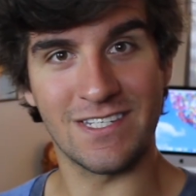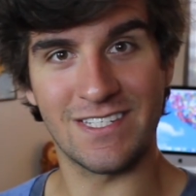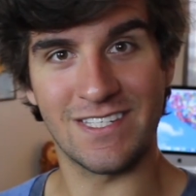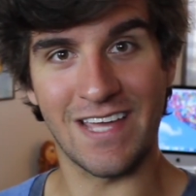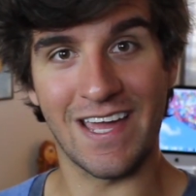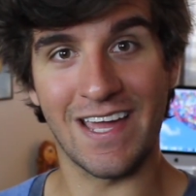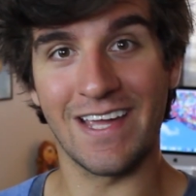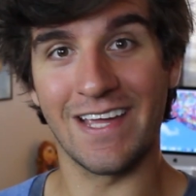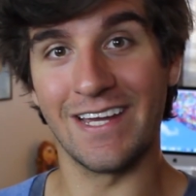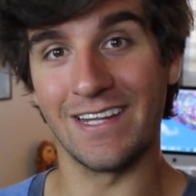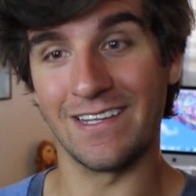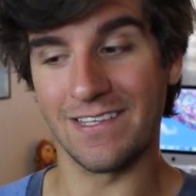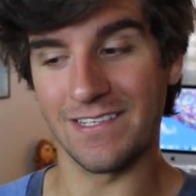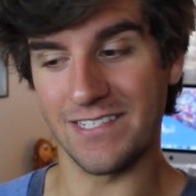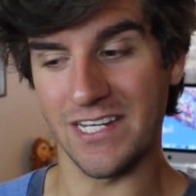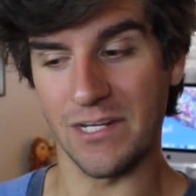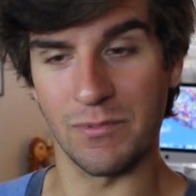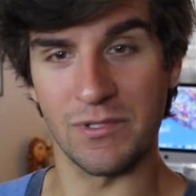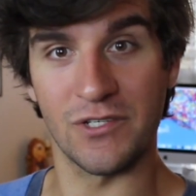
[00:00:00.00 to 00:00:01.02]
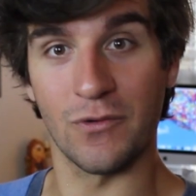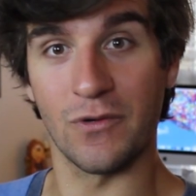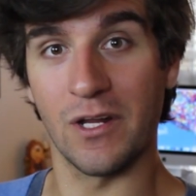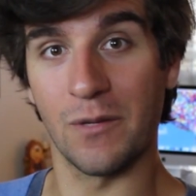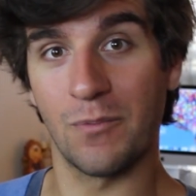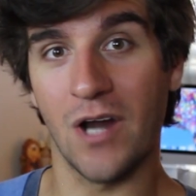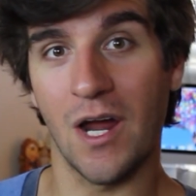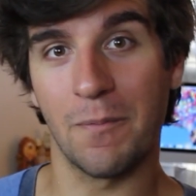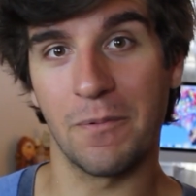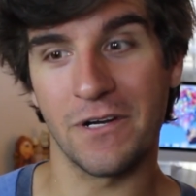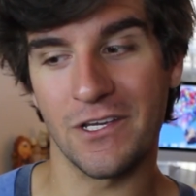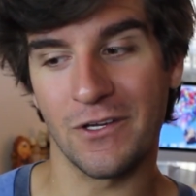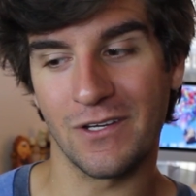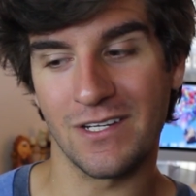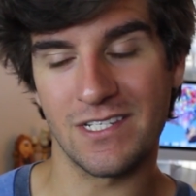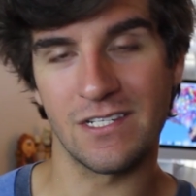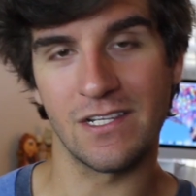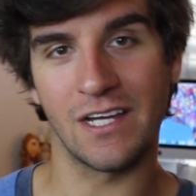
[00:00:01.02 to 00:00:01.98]
to stay in a Disney resort on property,
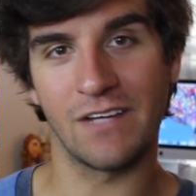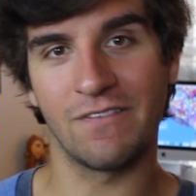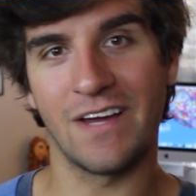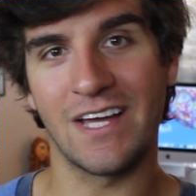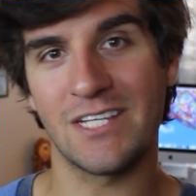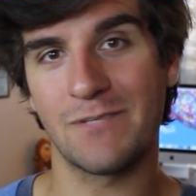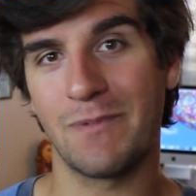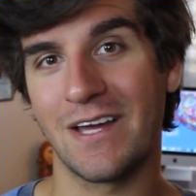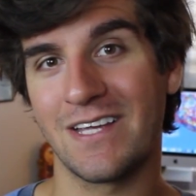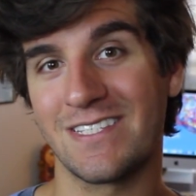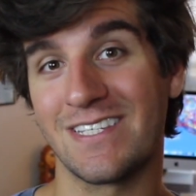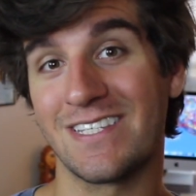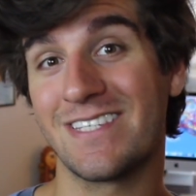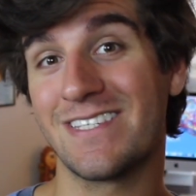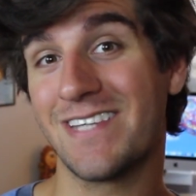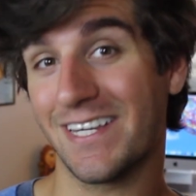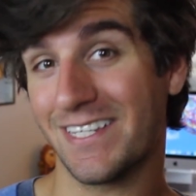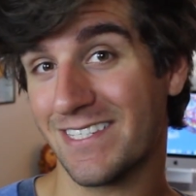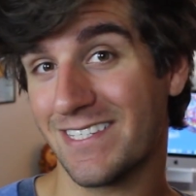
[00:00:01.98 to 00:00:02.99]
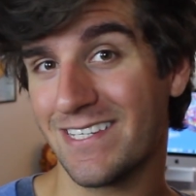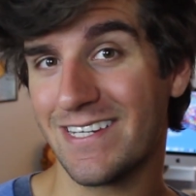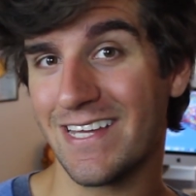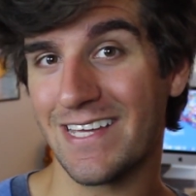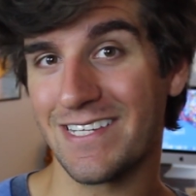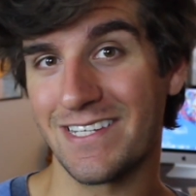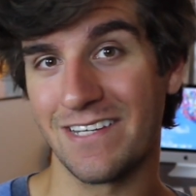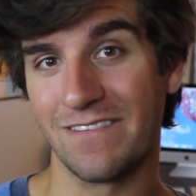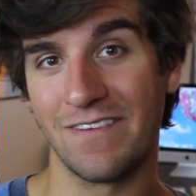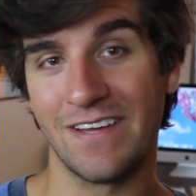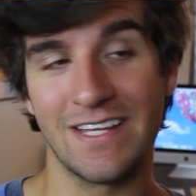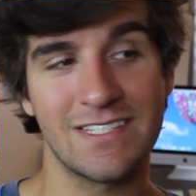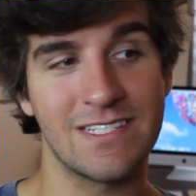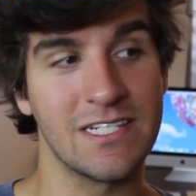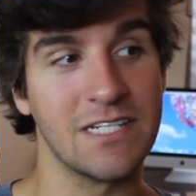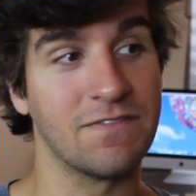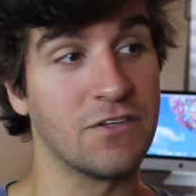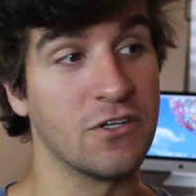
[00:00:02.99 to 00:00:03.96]
you can select FastPasses 60 days in
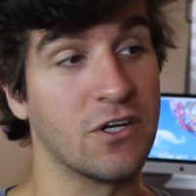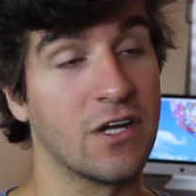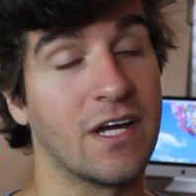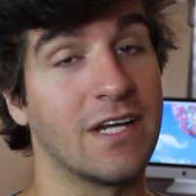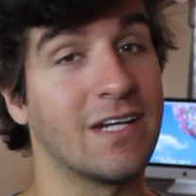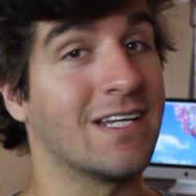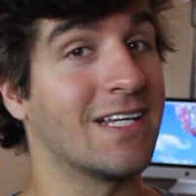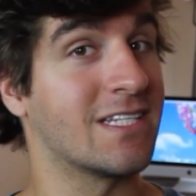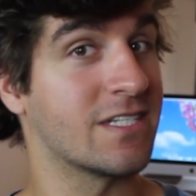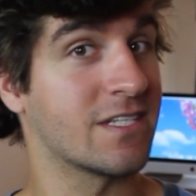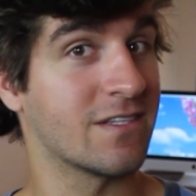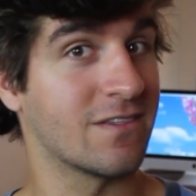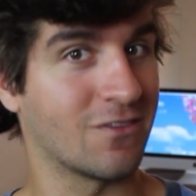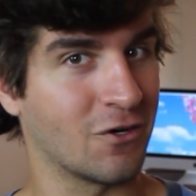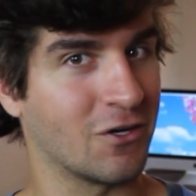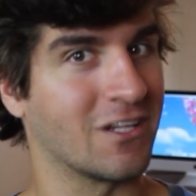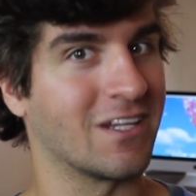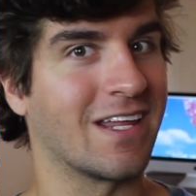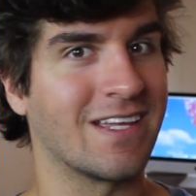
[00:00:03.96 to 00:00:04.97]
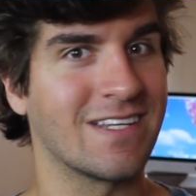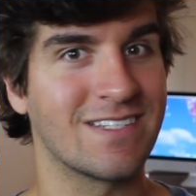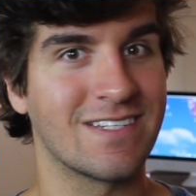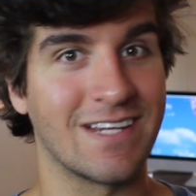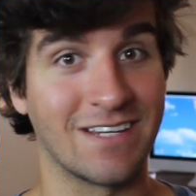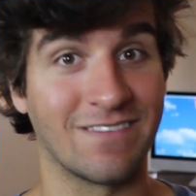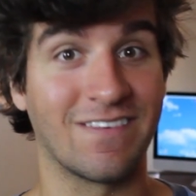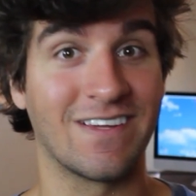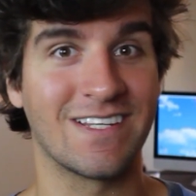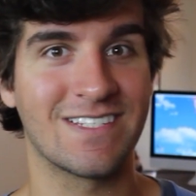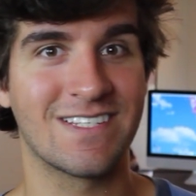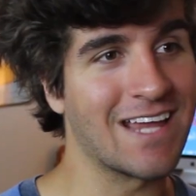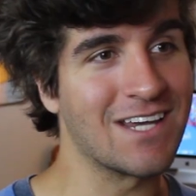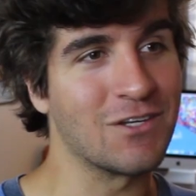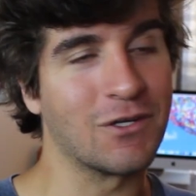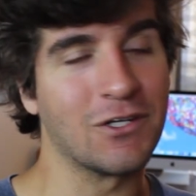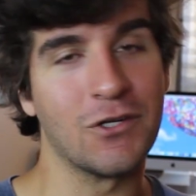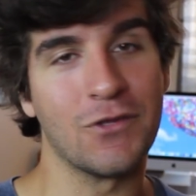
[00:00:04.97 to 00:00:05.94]
advance, and if you're not, it's 30 days in advance.
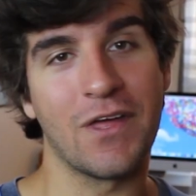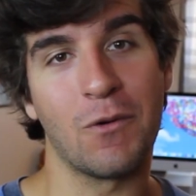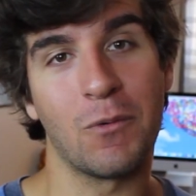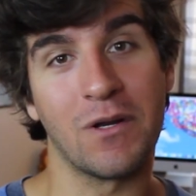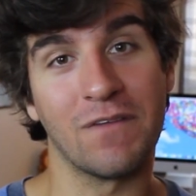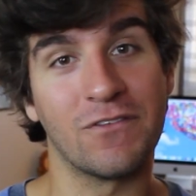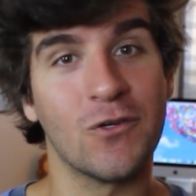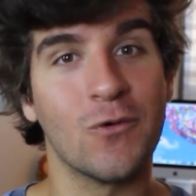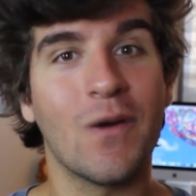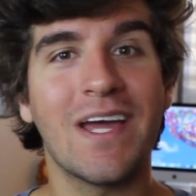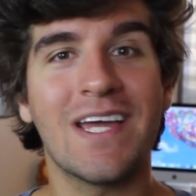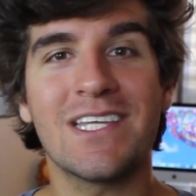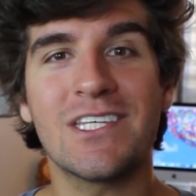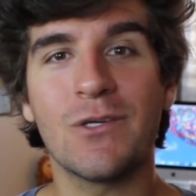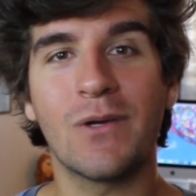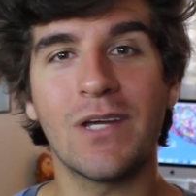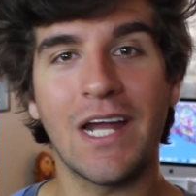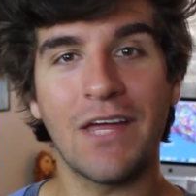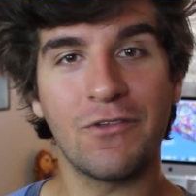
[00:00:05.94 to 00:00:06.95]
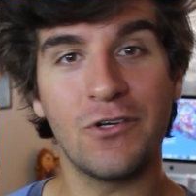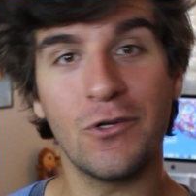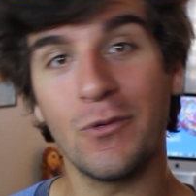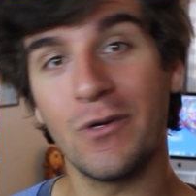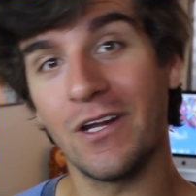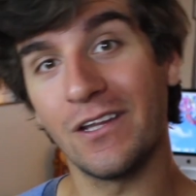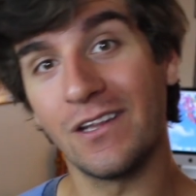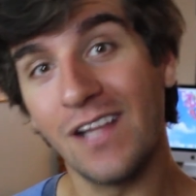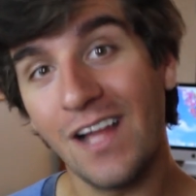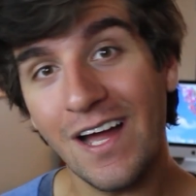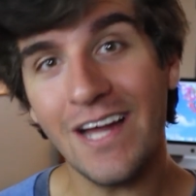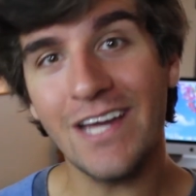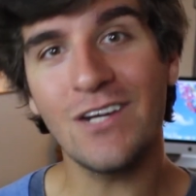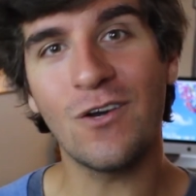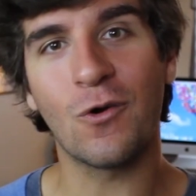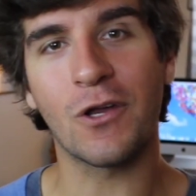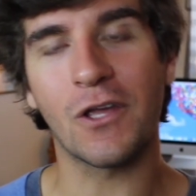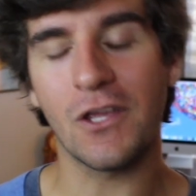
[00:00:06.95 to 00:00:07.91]
And you can do that one of 2 ways. You can either do it
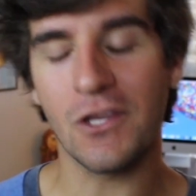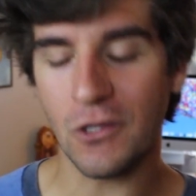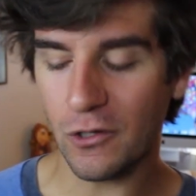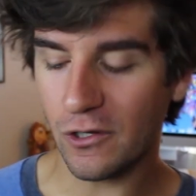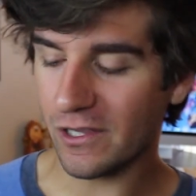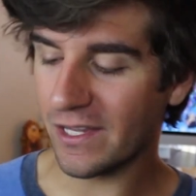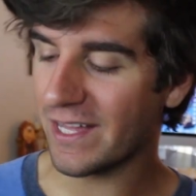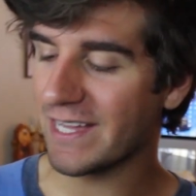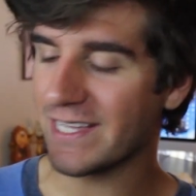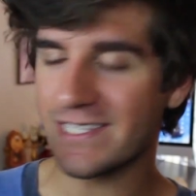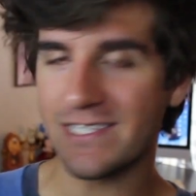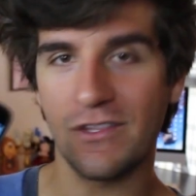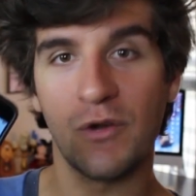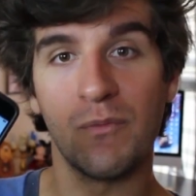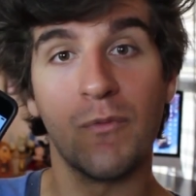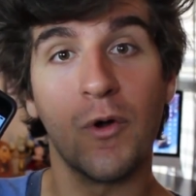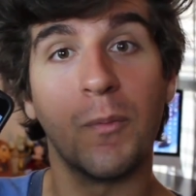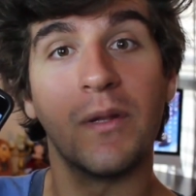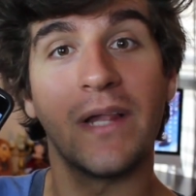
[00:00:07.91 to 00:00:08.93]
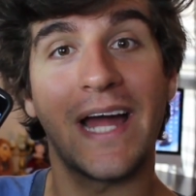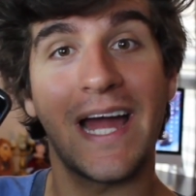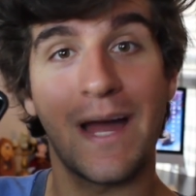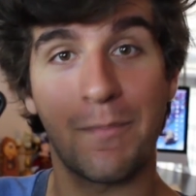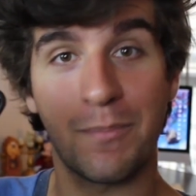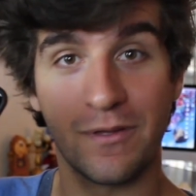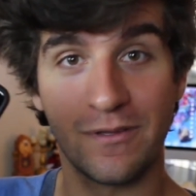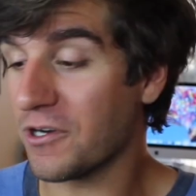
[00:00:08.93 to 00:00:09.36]
online, or you can utilize their mobile app.